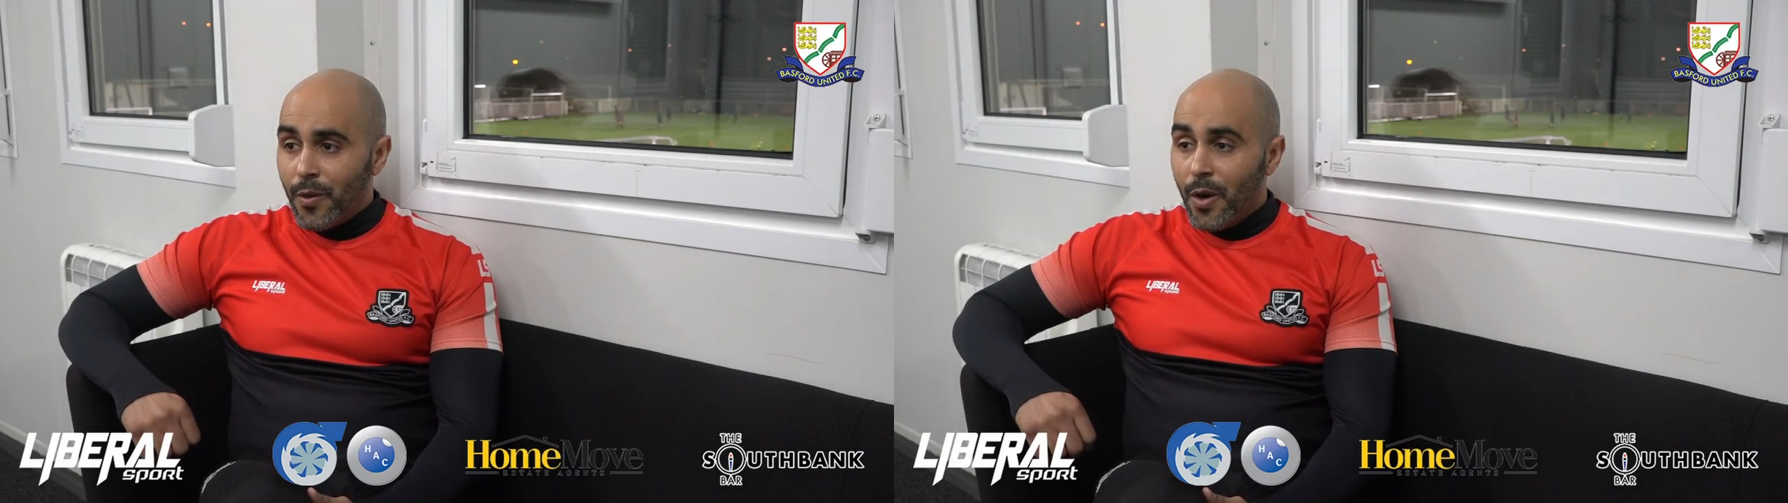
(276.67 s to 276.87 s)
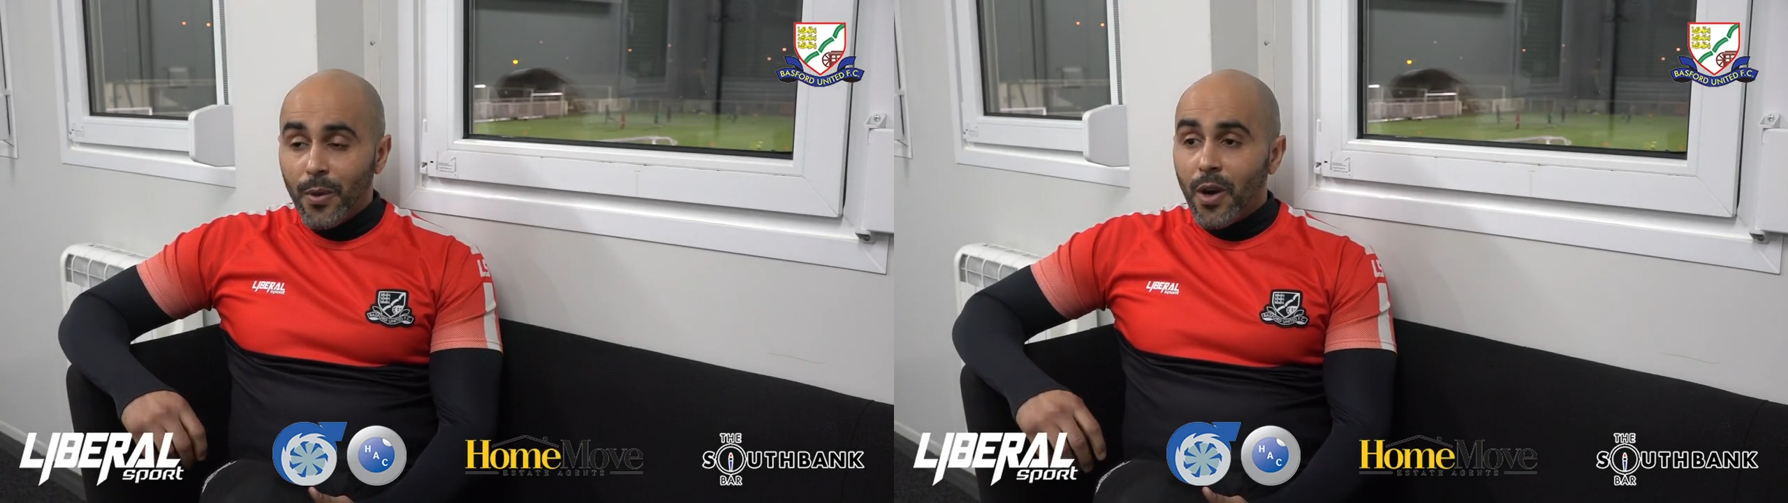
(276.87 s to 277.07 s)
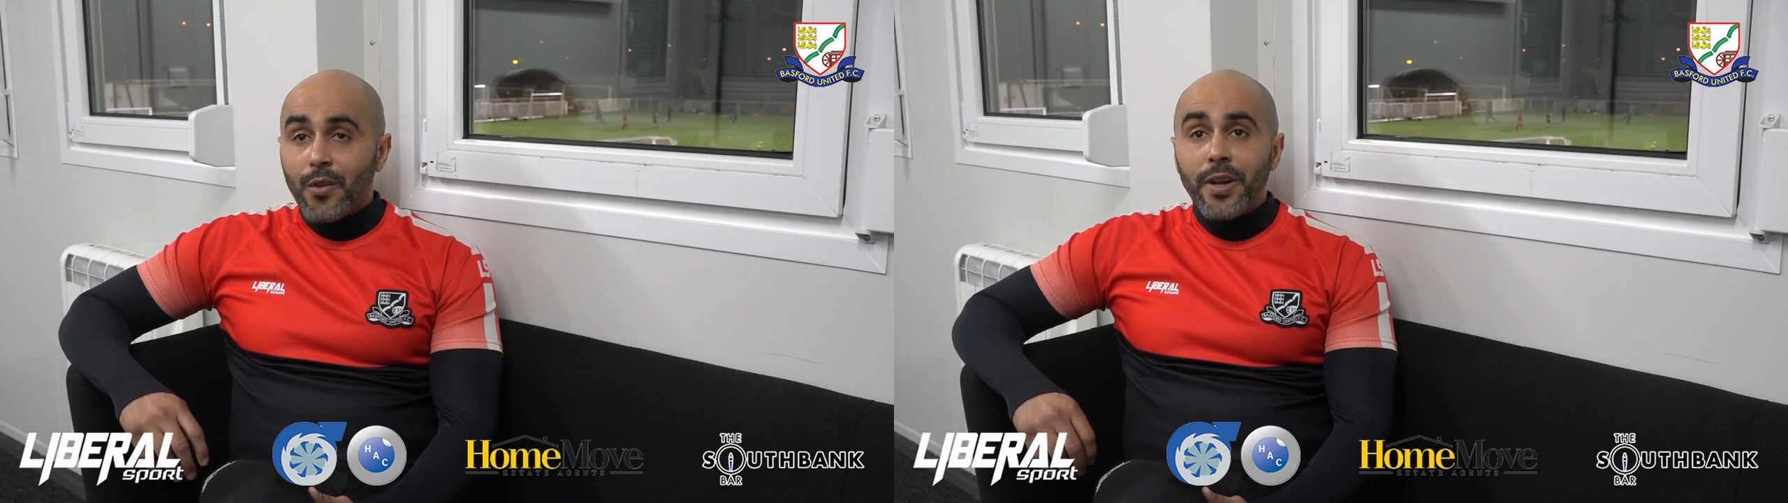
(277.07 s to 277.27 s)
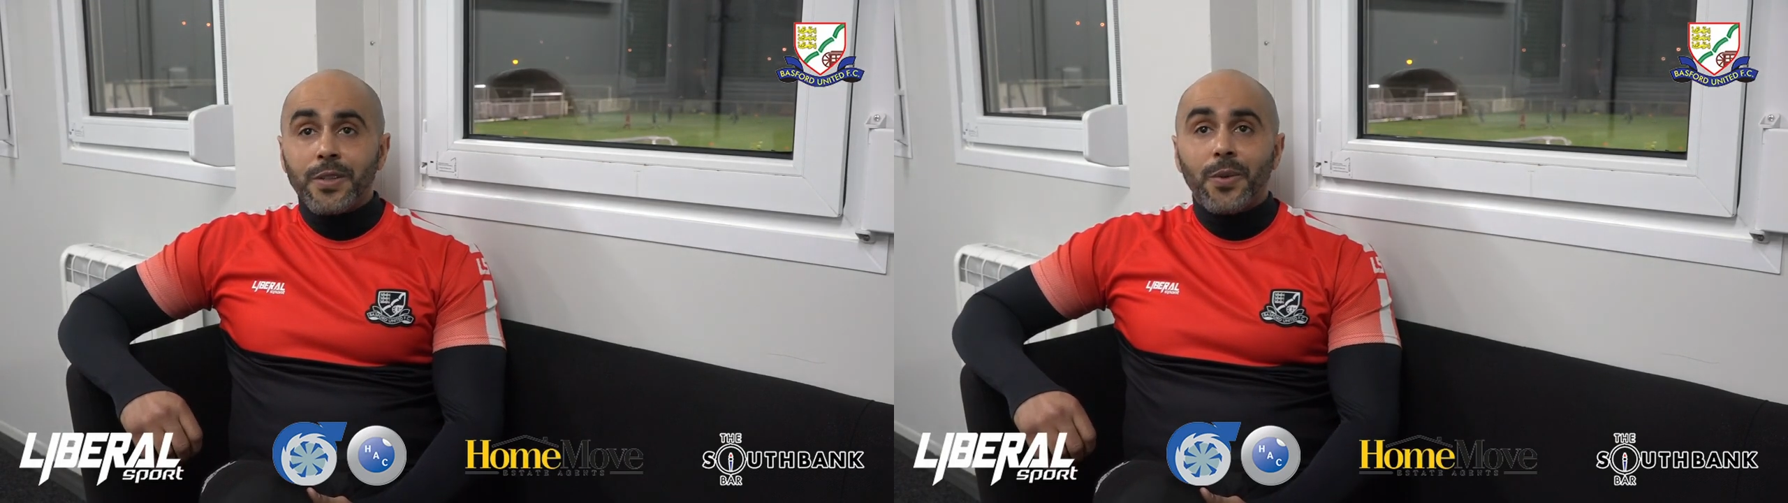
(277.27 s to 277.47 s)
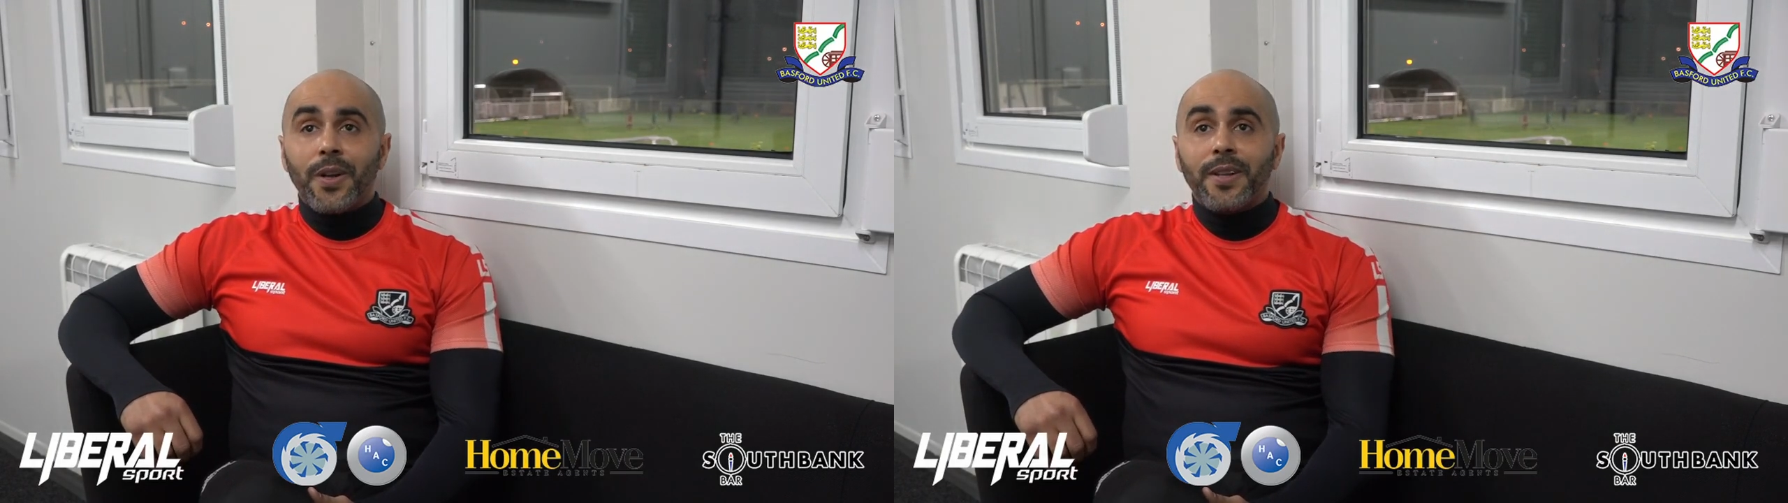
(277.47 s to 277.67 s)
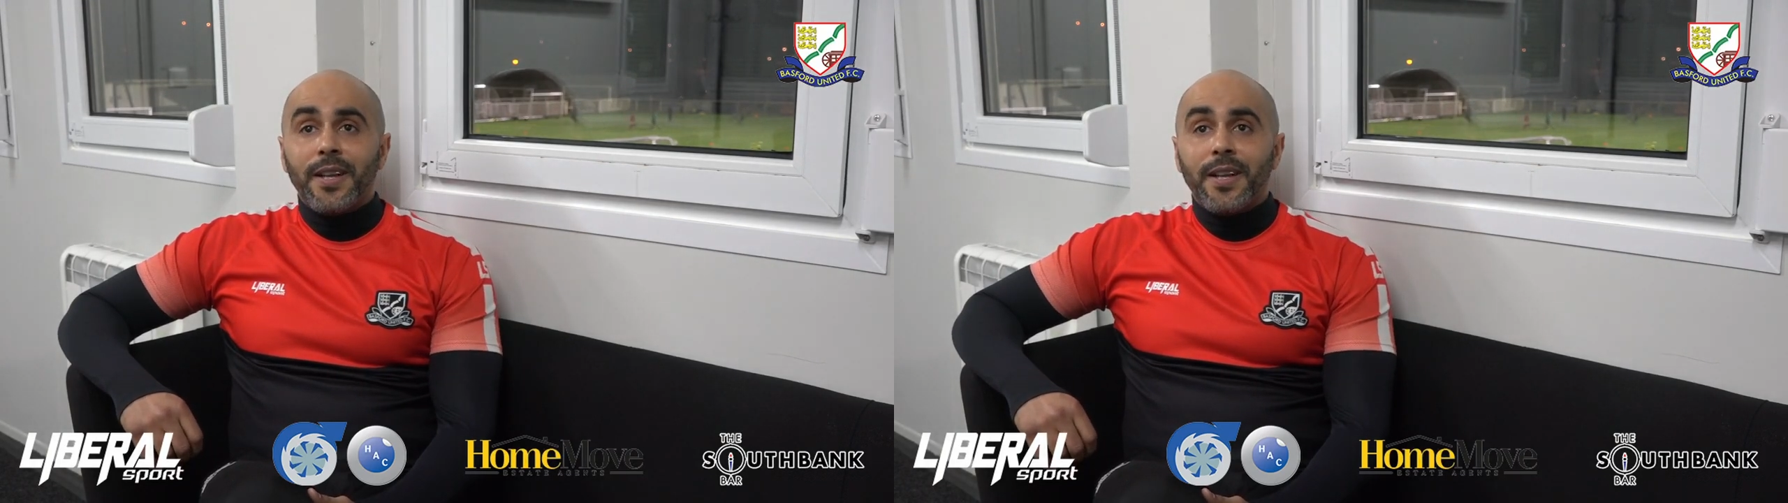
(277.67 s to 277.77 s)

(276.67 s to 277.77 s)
got we've got a great squad,